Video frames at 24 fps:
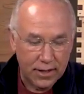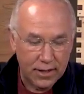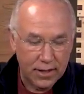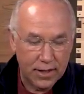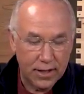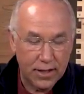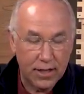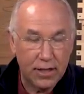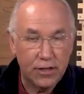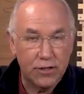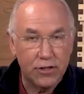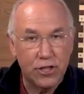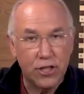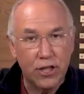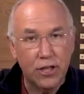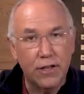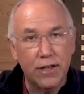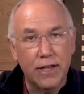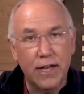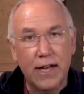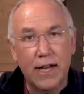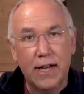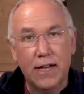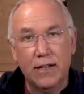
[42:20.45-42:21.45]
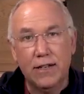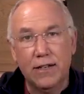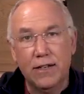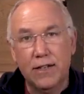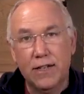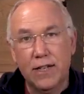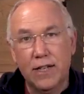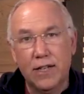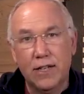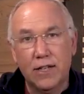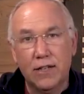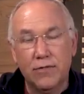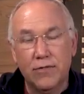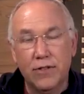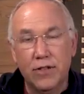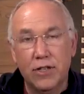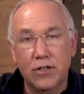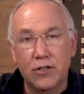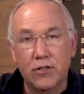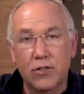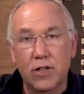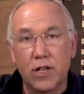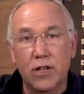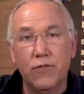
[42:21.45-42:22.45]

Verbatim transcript: then uh, share that down in the video.